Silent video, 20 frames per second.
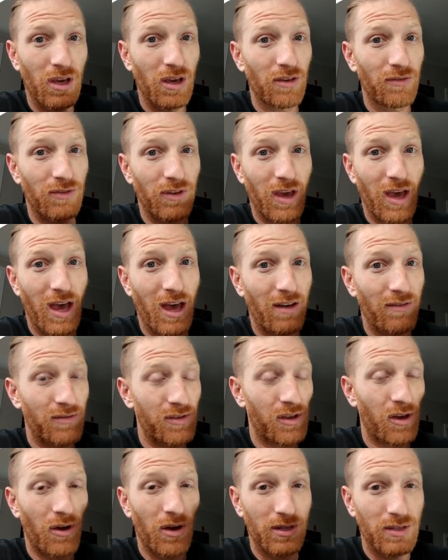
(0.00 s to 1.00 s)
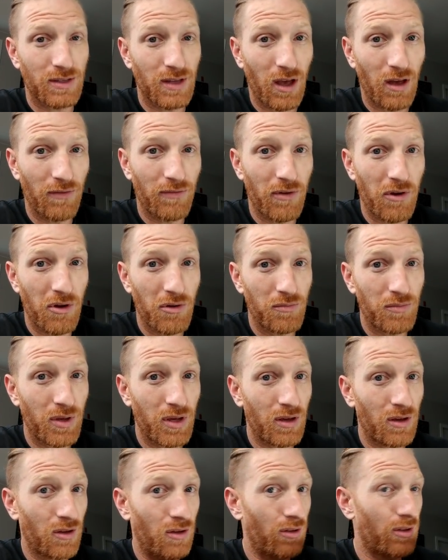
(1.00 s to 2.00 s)
if you have a cell phone
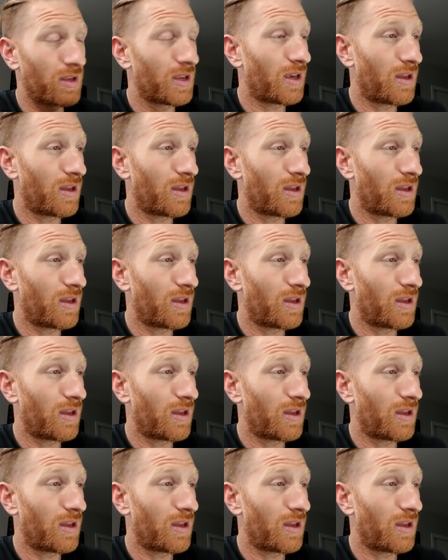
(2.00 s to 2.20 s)
bill,